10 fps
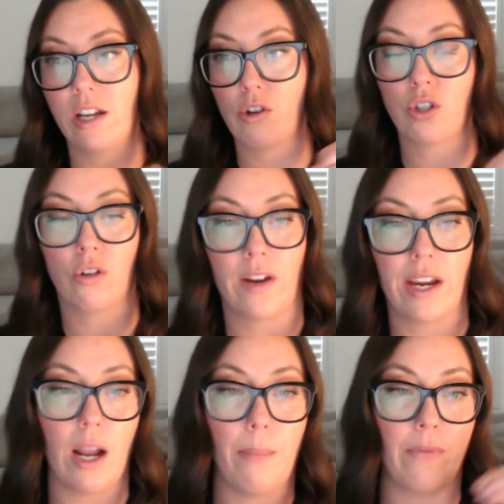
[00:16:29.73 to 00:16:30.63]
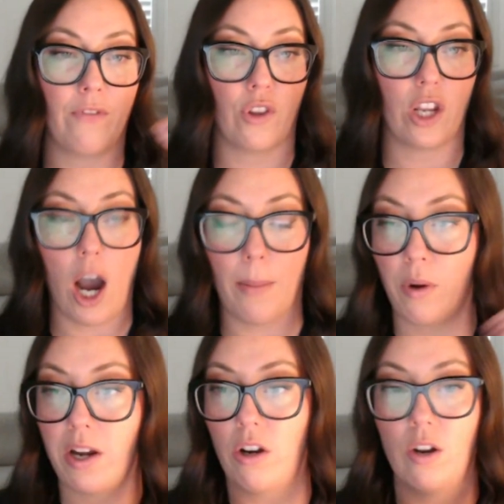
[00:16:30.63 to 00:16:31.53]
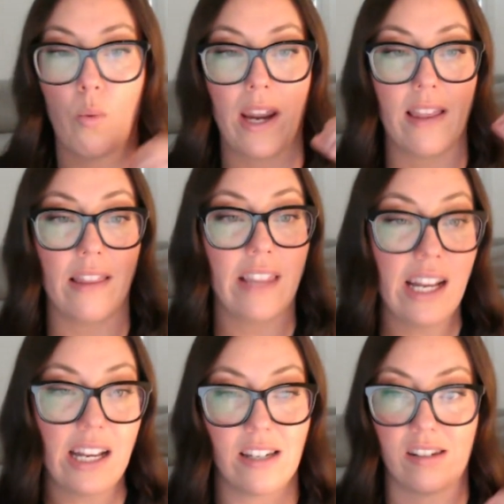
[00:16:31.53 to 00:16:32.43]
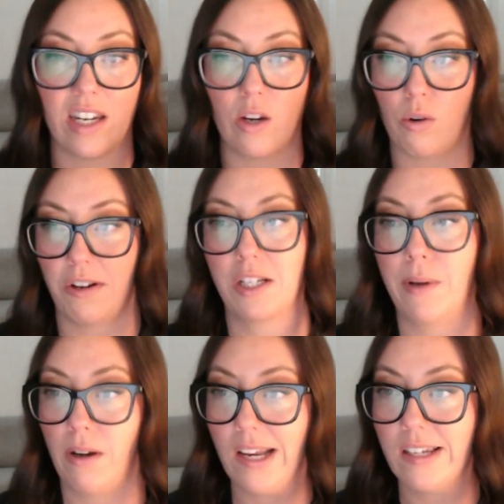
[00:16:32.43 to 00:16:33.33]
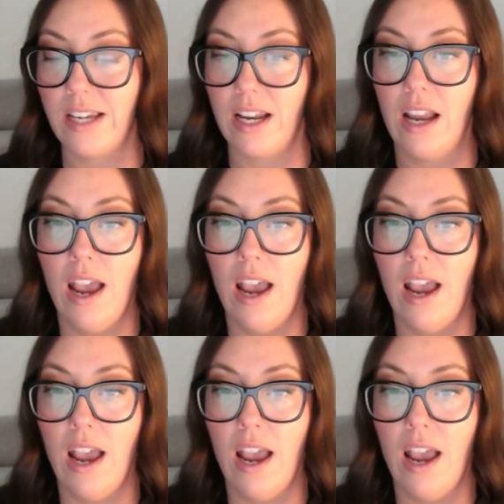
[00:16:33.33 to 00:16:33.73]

or serving it up for the operator in a way that they need to see or experience it.